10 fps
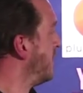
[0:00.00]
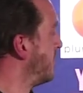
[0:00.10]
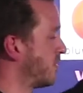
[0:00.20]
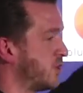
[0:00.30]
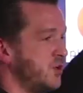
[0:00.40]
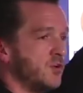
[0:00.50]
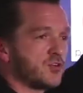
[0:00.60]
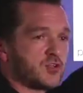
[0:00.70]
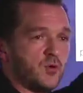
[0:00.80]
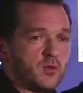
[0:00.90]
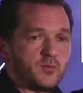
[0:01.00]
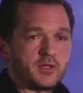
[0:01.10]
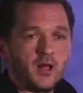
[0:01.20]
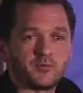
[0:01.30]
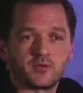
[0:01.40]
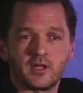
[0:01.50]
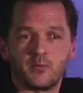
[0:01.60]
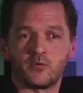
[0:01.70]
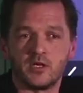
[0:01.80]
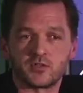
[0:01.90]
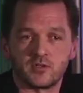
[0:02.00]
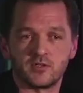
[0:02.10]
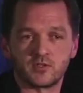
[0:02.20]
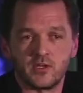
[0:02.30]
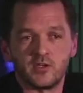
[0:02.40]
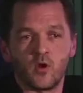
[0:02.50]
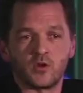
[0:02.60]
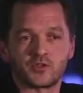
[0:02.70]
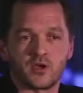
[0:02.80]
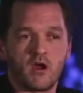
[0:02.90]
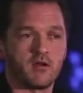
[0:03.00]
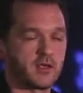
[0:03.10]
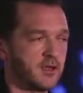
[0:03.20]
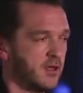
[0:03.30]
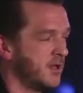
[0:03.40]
is a huge tool which helps collaboration and knowledge sharing.